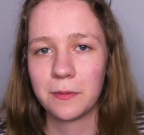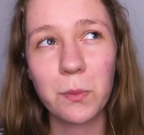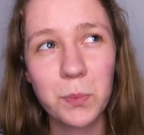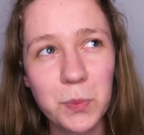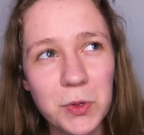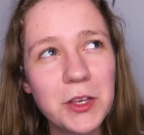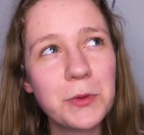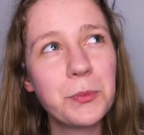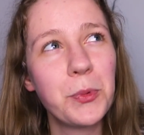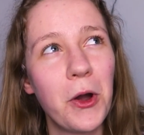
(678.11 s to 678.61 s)
A
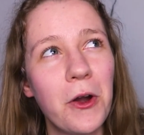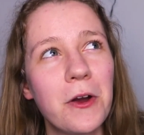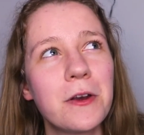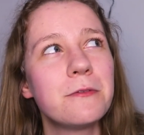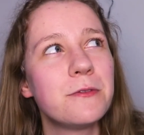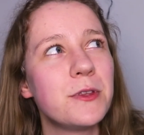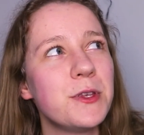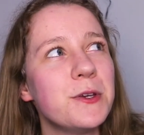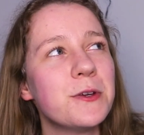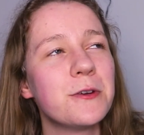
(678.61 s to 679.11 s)
big part
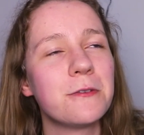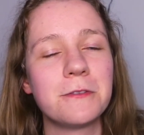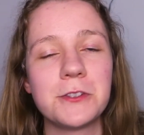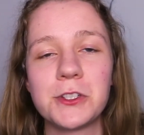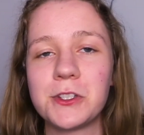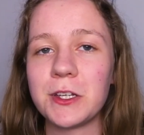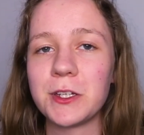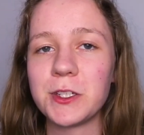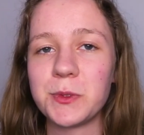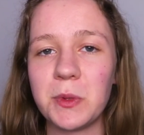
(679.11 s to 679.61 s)
of the
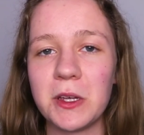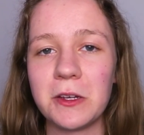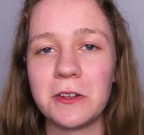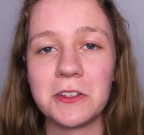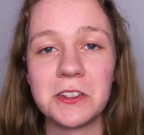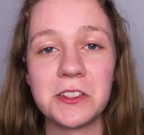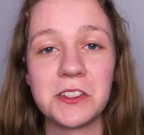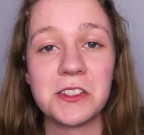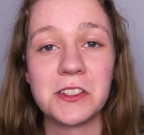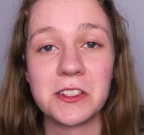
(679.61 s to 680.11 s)
Eurovision
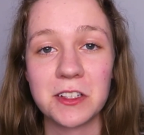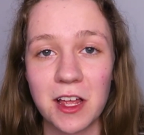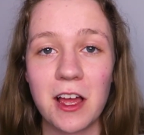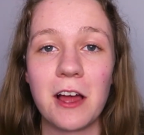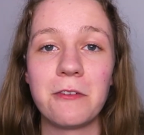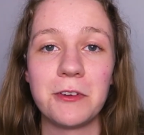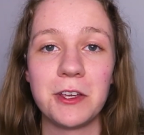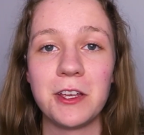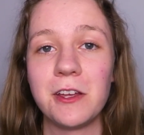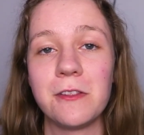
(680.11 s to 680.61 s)
experience is
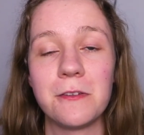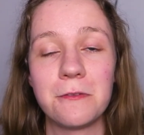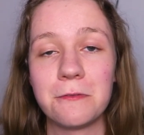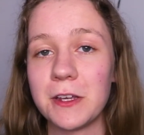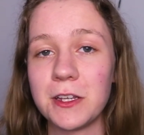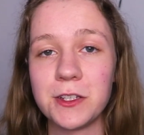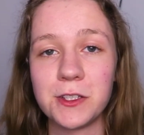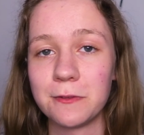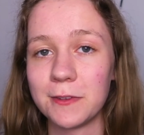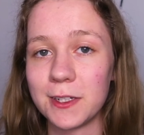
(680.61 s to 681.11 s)
laughing in the
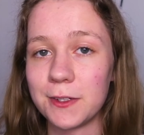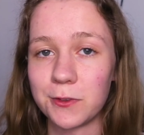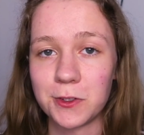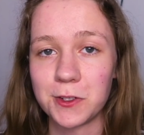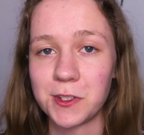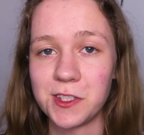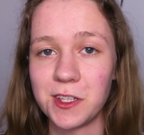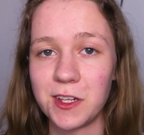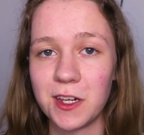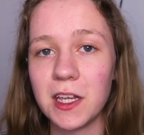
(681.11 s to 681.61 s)
face of
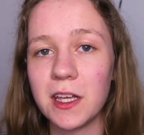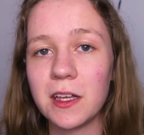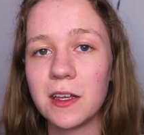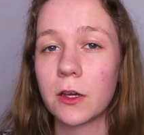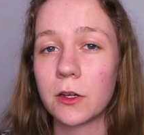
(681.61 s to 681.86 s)
adversity.